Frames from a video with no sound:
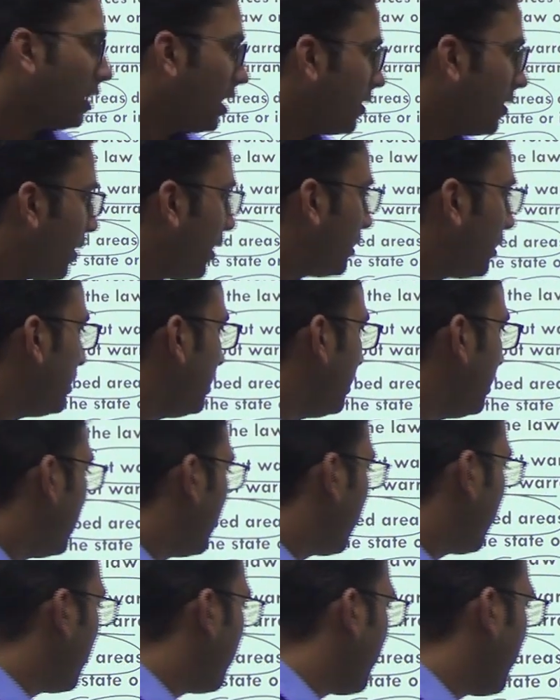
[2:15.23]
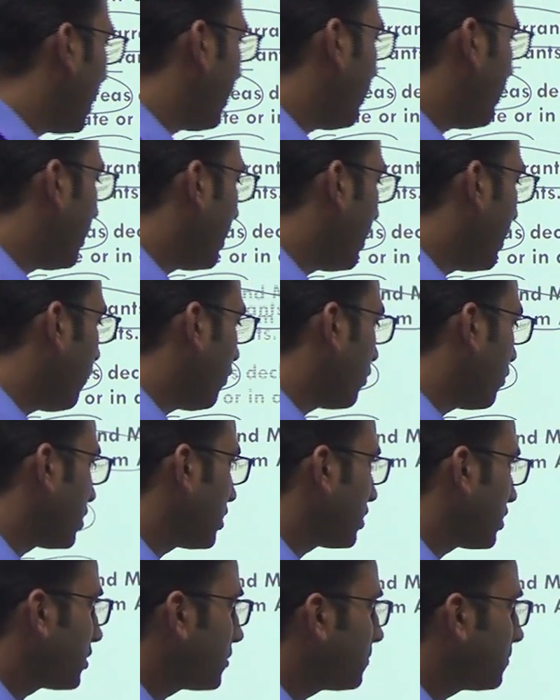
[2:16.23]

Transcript: and by the different paramilitary forces.